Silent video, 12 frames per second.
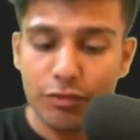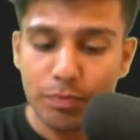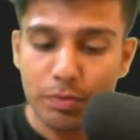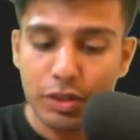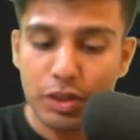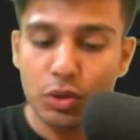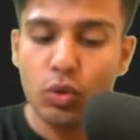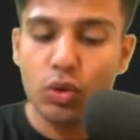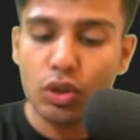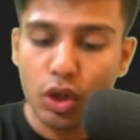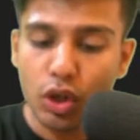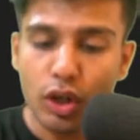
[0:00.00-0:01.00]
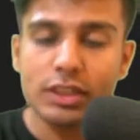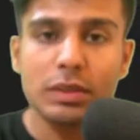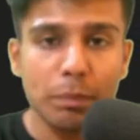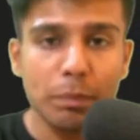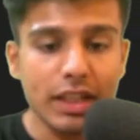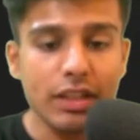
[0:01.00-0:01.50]
Q
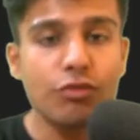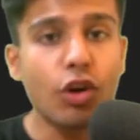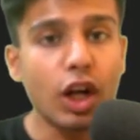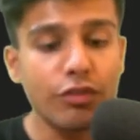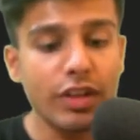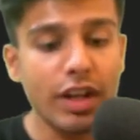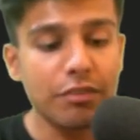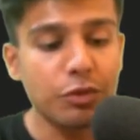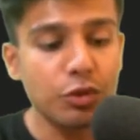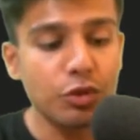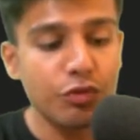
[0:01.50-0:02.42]
crossed P, what we have to do,